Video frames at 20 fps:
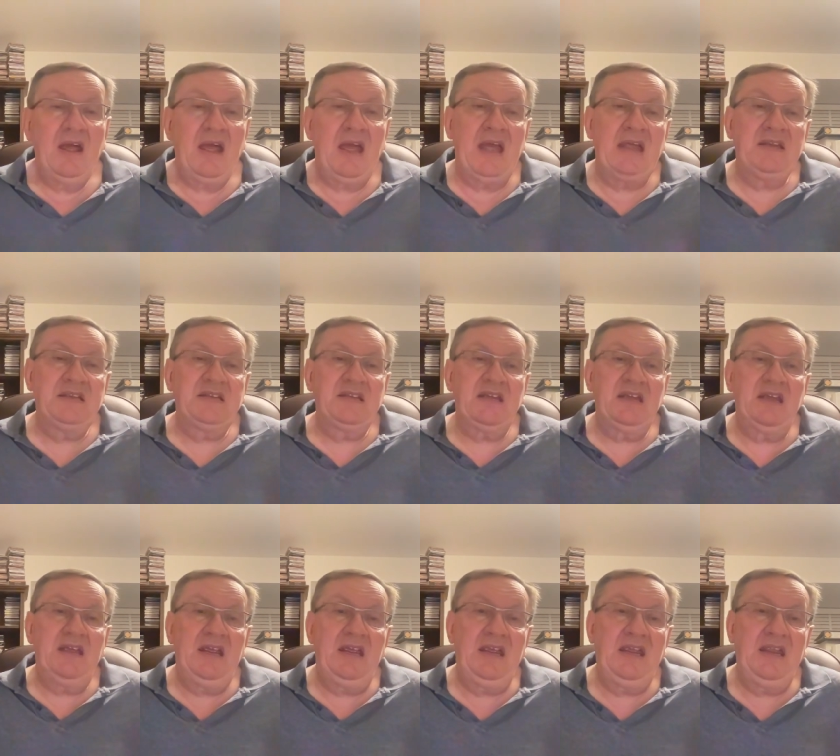And
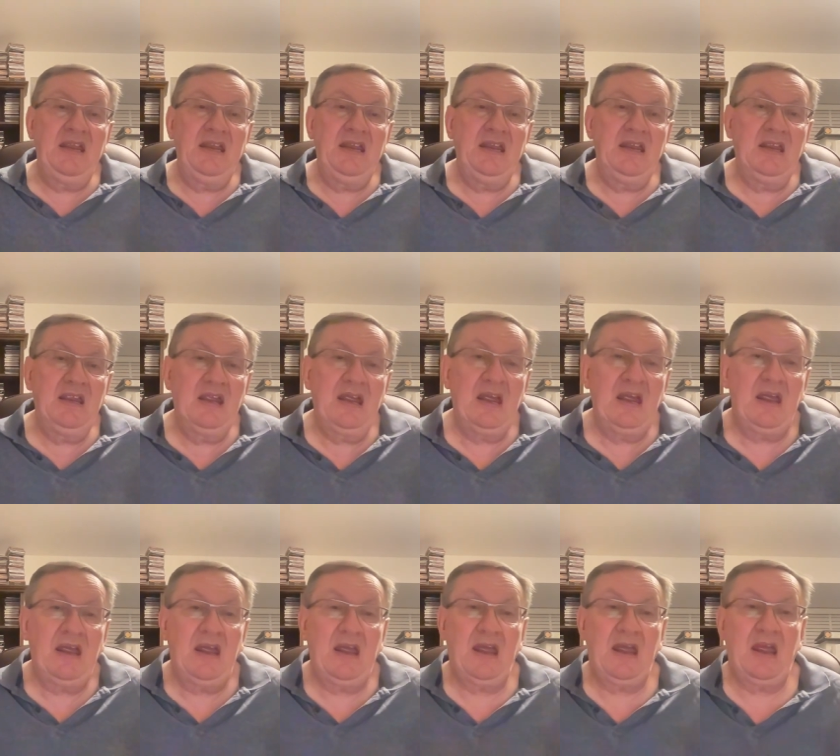in
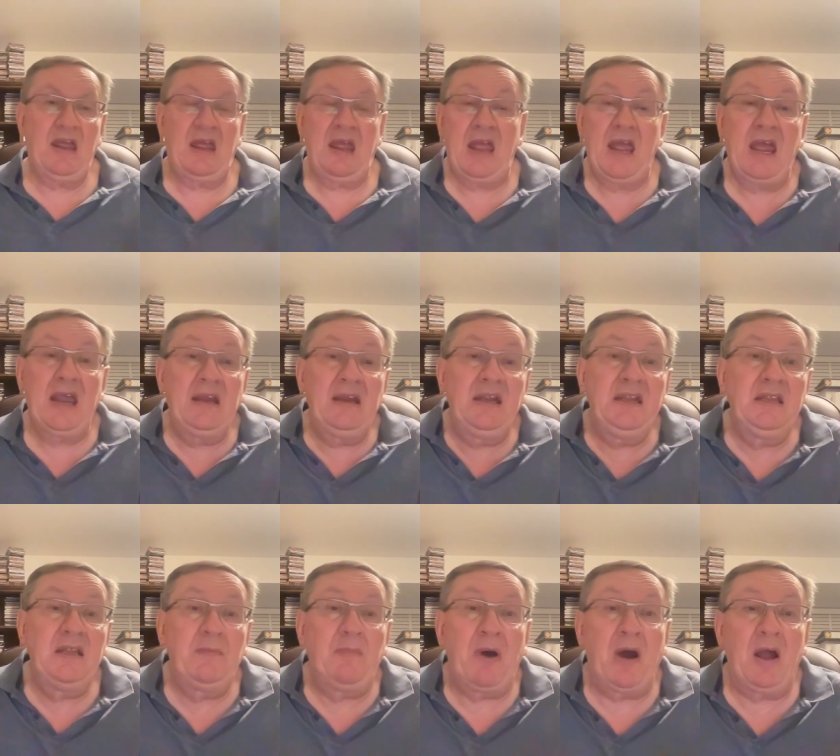
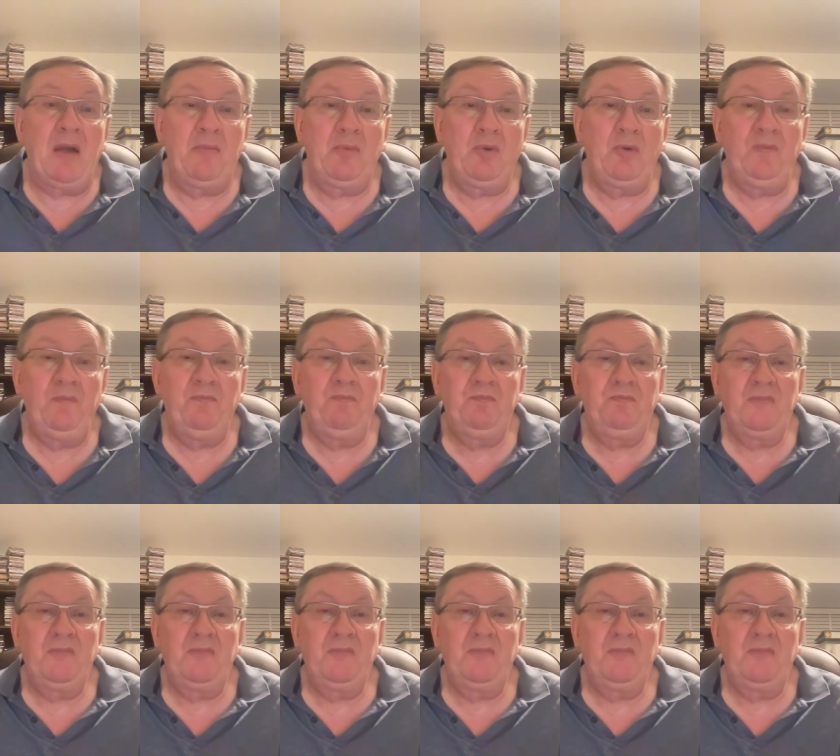handling the Bible,